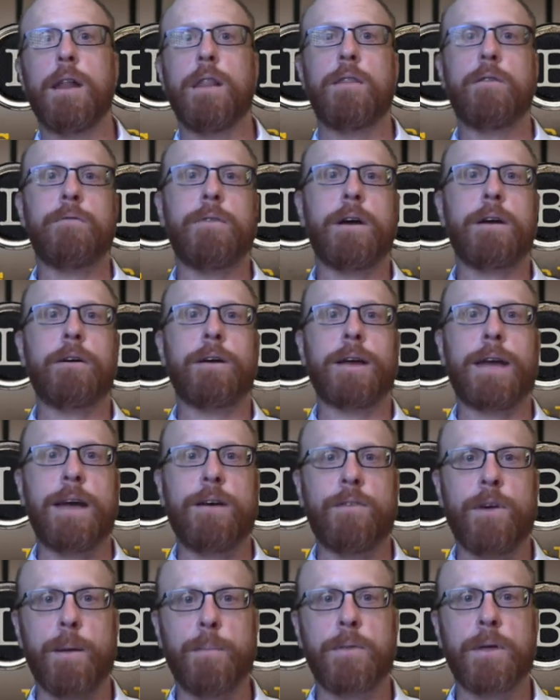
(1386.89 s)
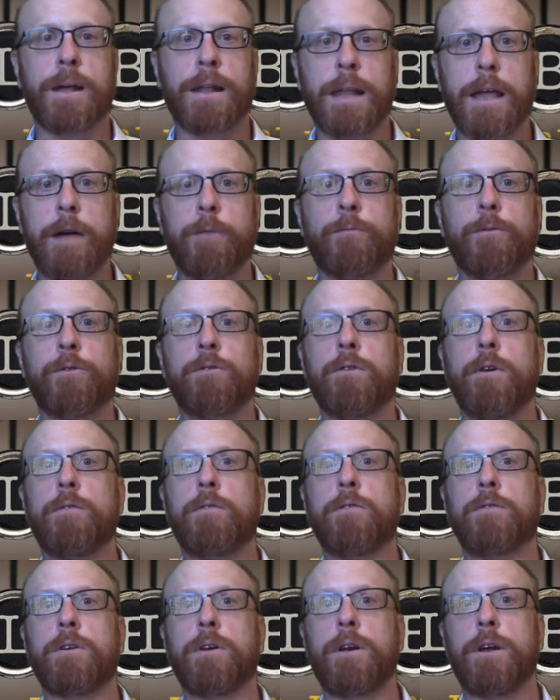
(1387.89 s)
The veteran gave up the claim for
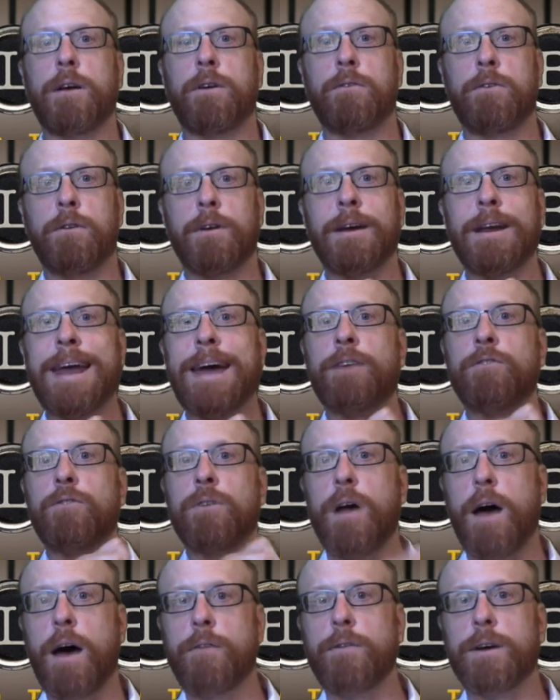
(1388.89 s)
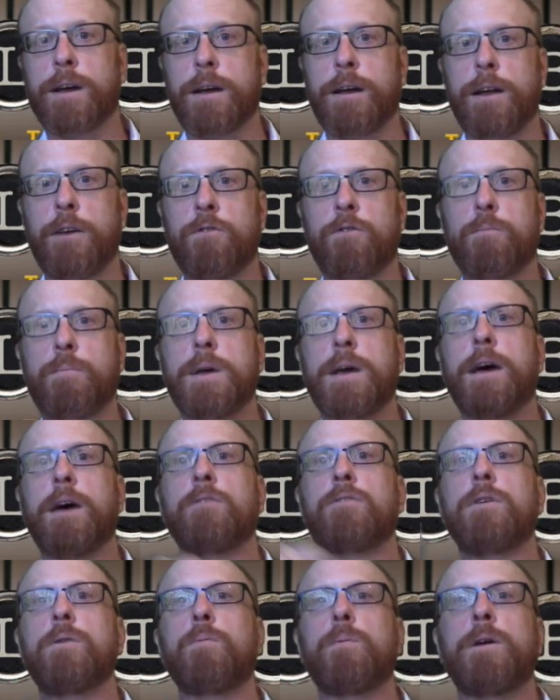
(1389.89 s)
service connection of a condition
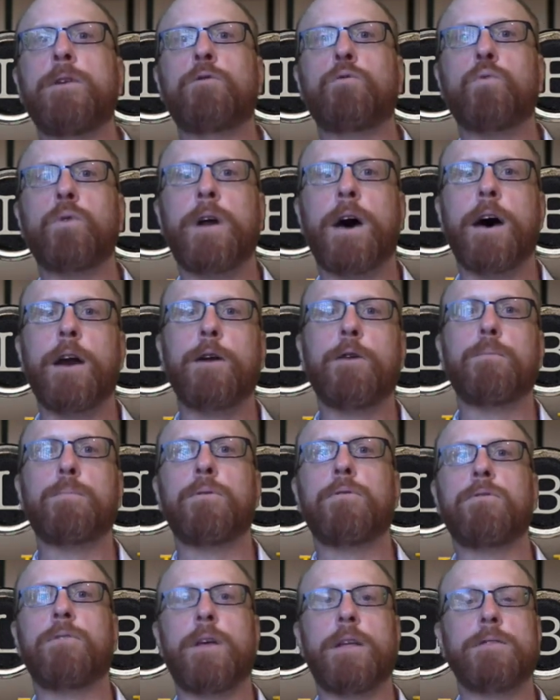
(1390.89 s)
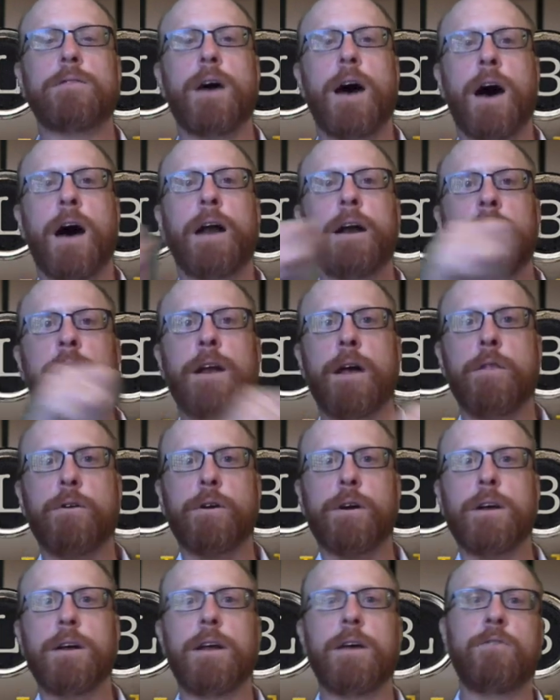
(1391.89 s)
because he reached 100% on another
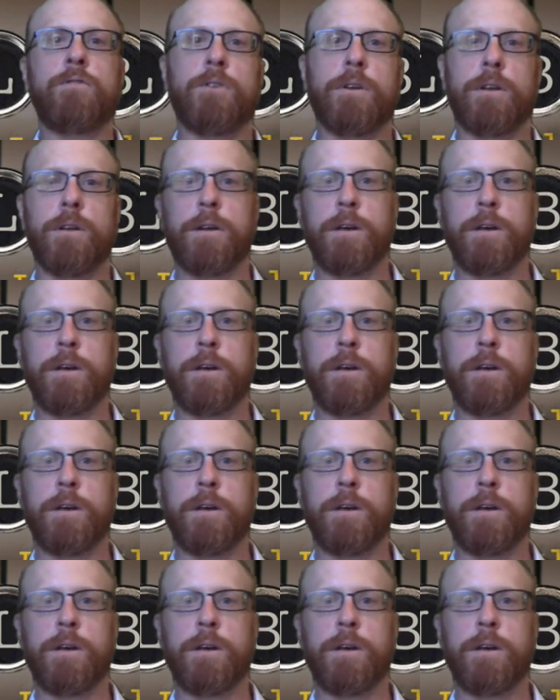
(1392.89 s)
condition.